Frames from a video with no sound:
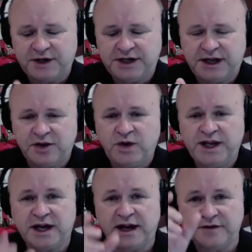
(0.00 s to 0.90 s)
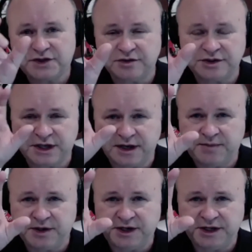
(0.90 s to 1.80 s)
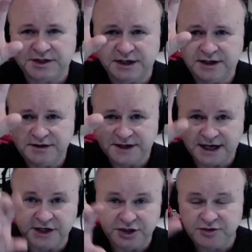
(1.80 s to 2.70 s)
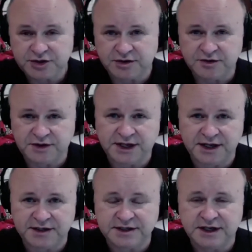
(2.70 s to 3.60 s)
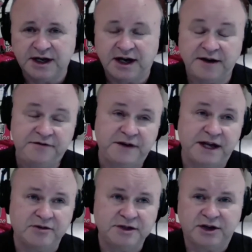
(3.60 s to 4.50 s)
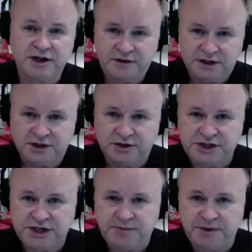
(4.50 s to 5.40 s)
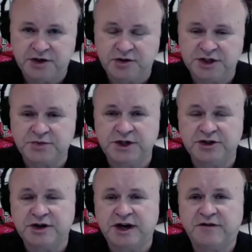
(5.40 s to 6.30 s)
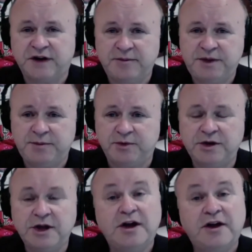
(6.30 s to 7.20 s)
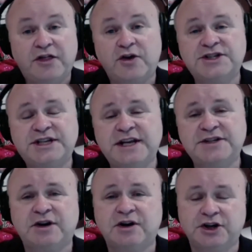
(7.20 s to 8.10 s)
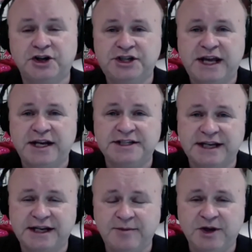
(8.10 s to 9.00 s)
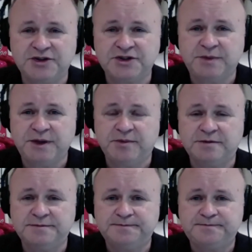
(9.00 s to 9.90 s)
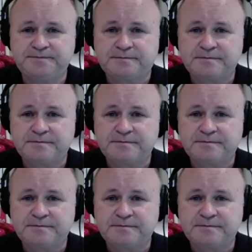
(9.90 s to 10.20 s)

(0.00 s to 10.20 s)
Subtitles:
day of the week, I have certain time periods that I do certain things. I found, I'll give you a little tip here, Chris, when you're trying to find people. Thursdays are a good day to send emails to people. You